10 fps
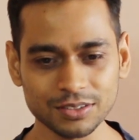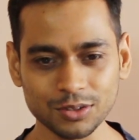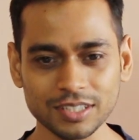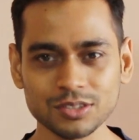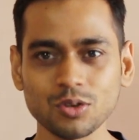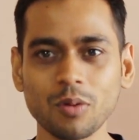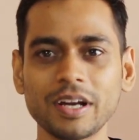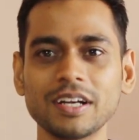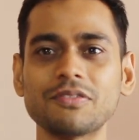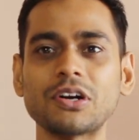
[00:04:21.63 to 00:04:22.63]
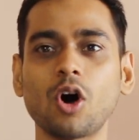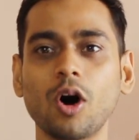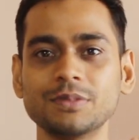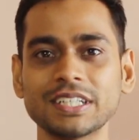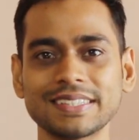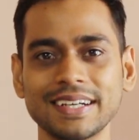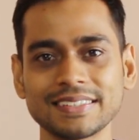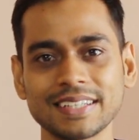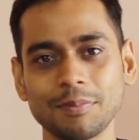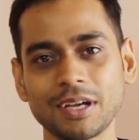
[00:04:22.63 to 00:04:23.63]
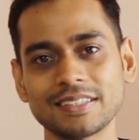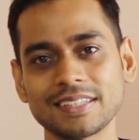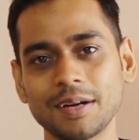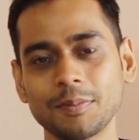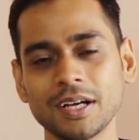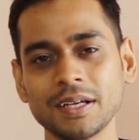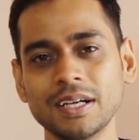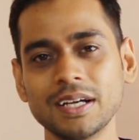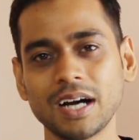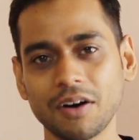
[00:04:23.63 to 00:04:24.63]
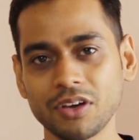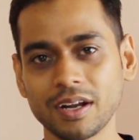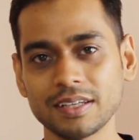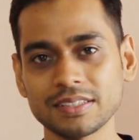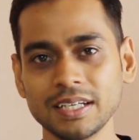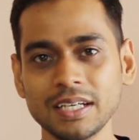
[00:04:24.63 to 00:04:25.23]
So there's so many different objects that is coming inside my awareness.